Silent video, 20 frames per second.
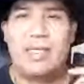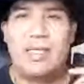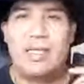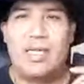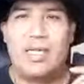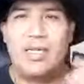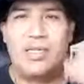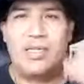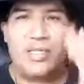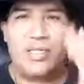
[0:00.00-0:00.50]

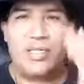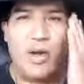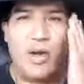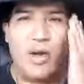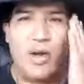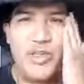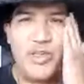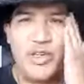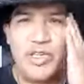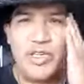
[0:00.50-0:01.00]
It is
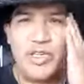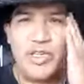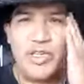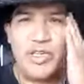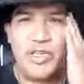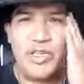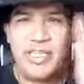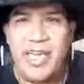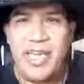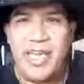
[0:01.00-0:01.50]
called your
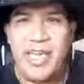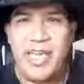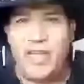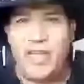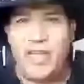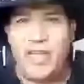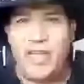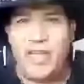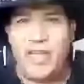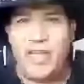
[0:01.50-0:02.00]
death
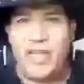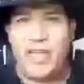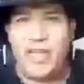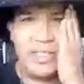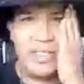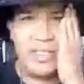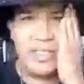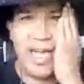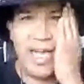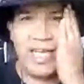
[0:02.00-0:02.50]

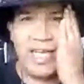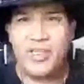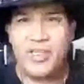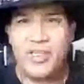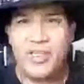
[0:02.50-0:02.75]
side.